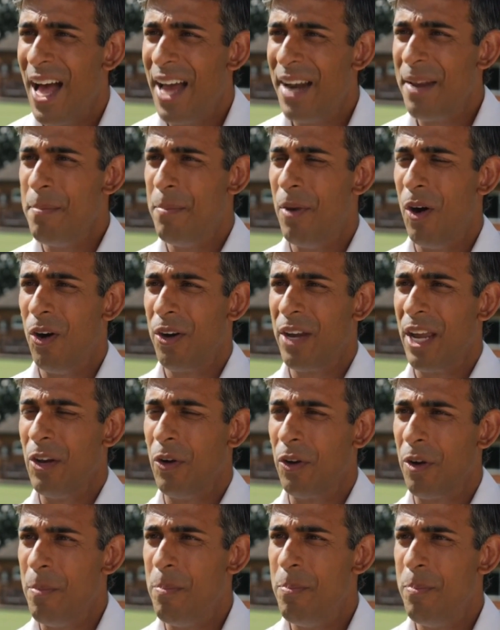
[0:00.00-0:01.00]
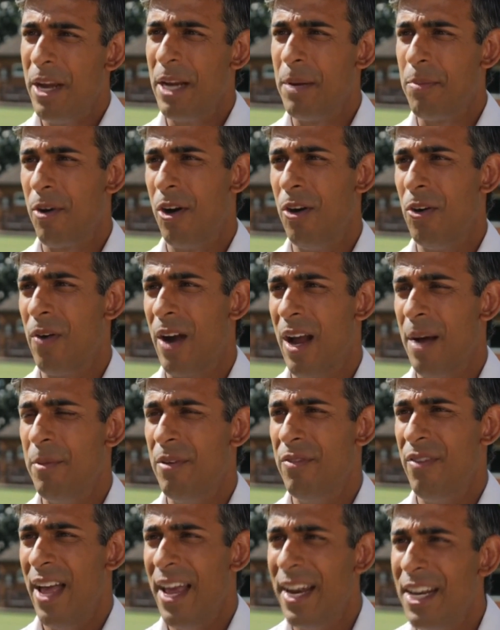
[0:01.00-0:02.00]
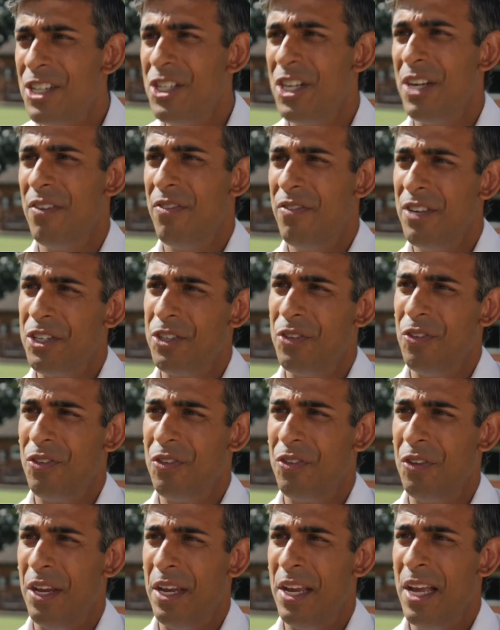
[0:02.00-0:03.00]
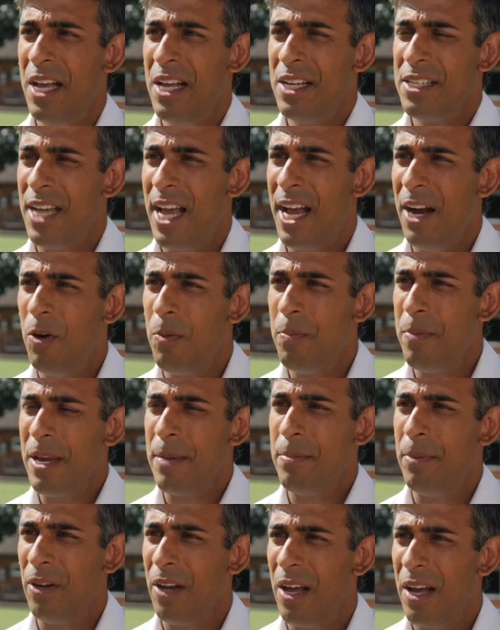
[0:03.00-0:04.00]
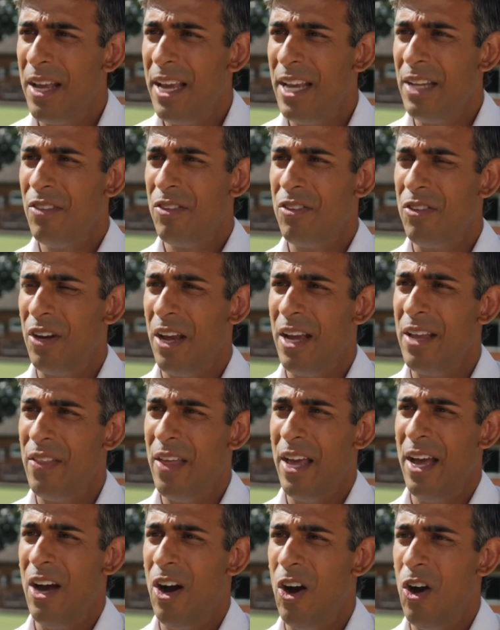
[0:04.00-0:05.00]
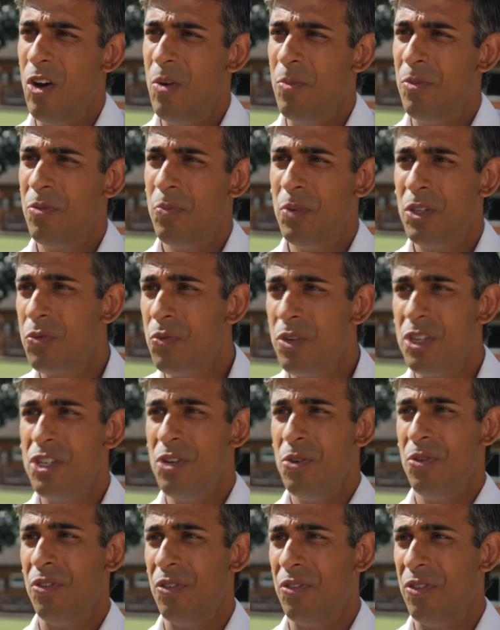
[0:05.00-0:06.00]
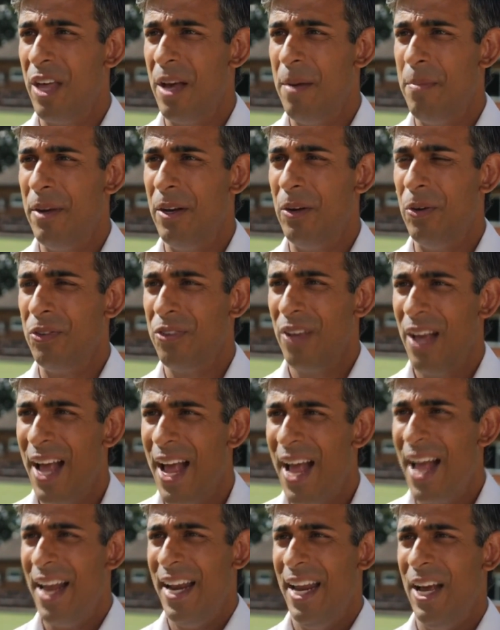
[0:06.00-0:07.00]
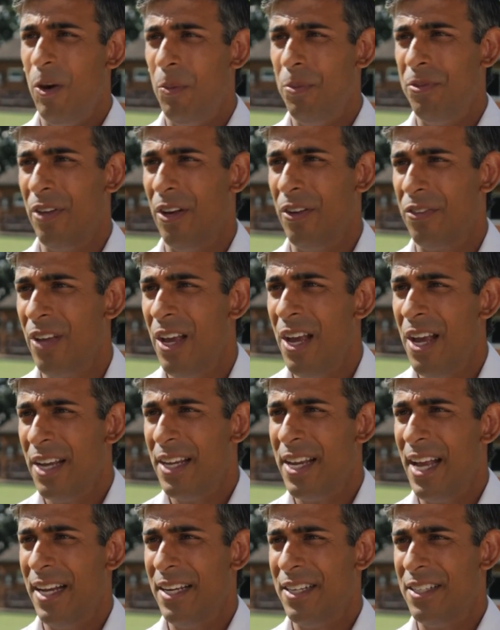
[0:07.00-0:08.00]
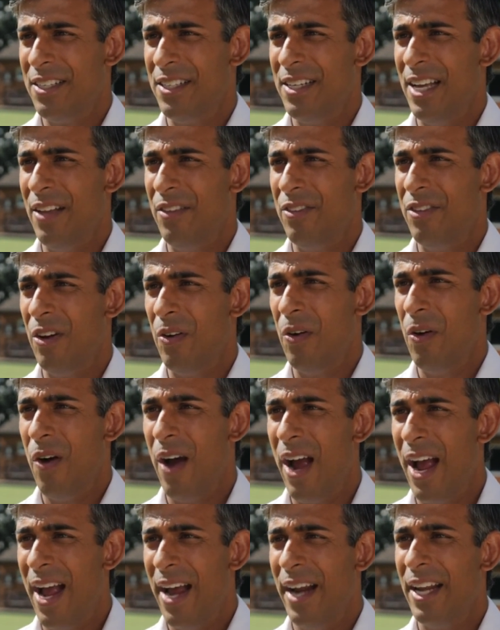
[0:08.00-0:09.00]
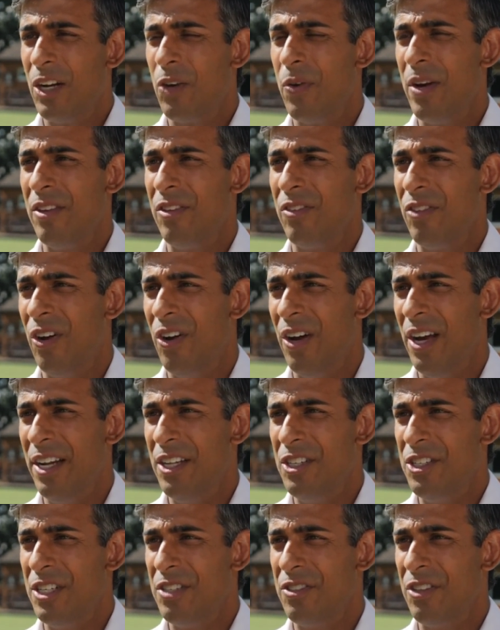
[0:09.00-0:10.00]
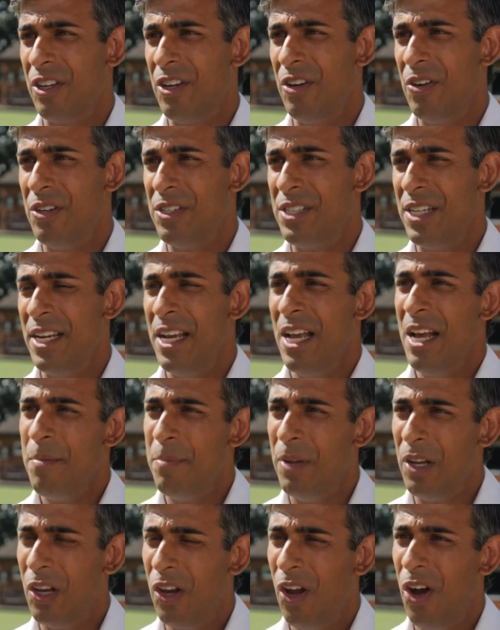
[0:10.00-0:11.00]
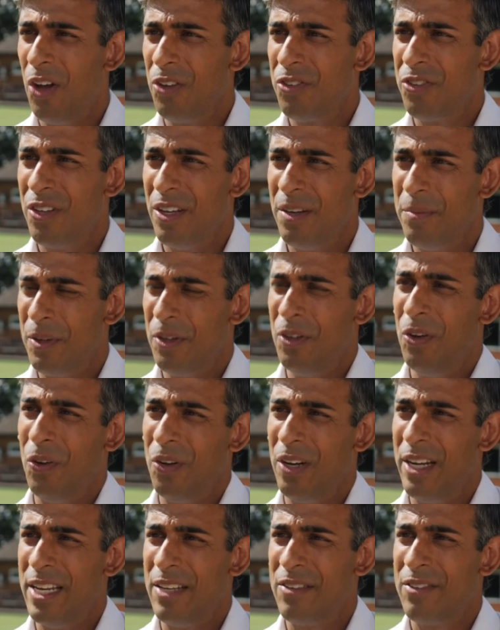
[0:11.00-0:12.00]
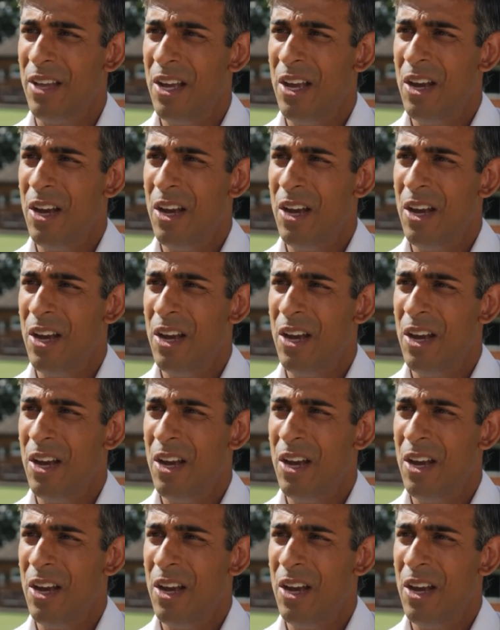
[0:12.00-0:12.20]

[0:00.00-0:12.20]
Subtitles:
and embarking on a big programme of energy efficiency to help people insulate their homes, which reduces their bills and helps us get to net zero and increases our energy security. But last but not least,